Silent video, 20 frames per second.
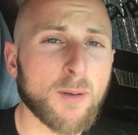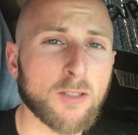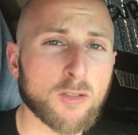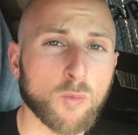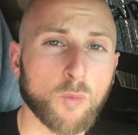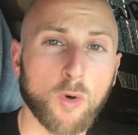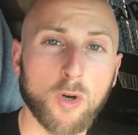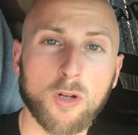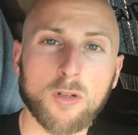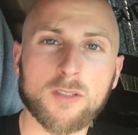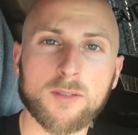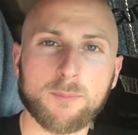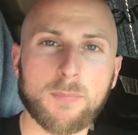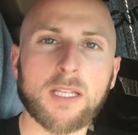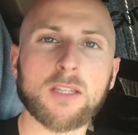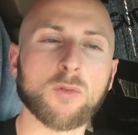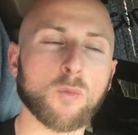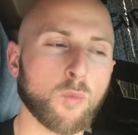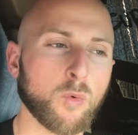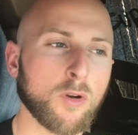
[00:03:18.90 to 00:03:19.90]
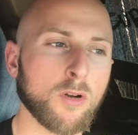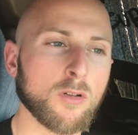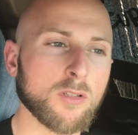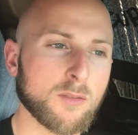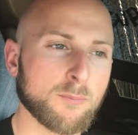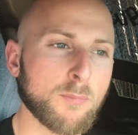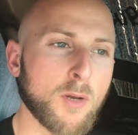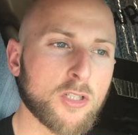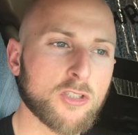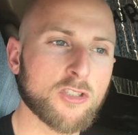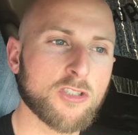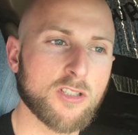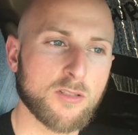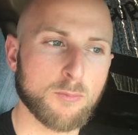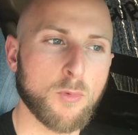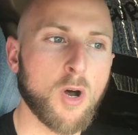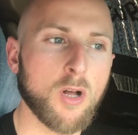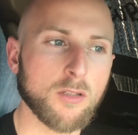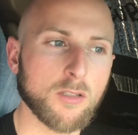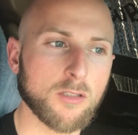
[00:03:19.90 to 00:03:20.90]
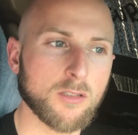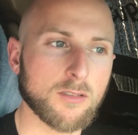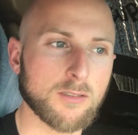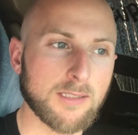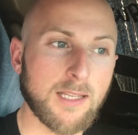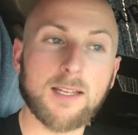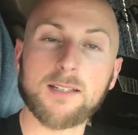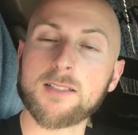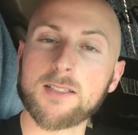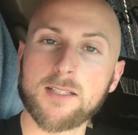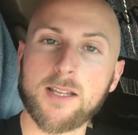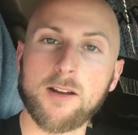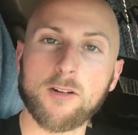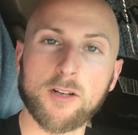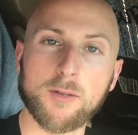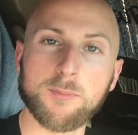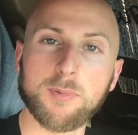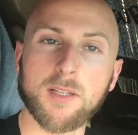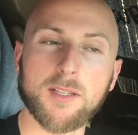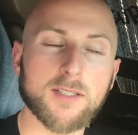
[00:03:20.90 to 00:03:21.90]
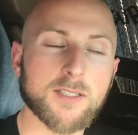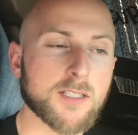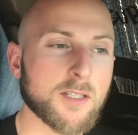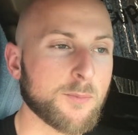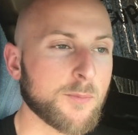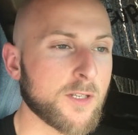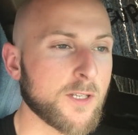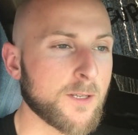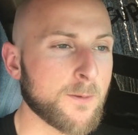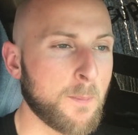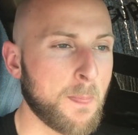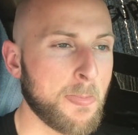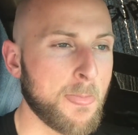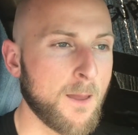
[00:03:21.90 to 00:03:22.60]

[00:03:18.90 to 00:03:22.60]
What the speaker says: the world. It made the world a much smaller, less scary place to me.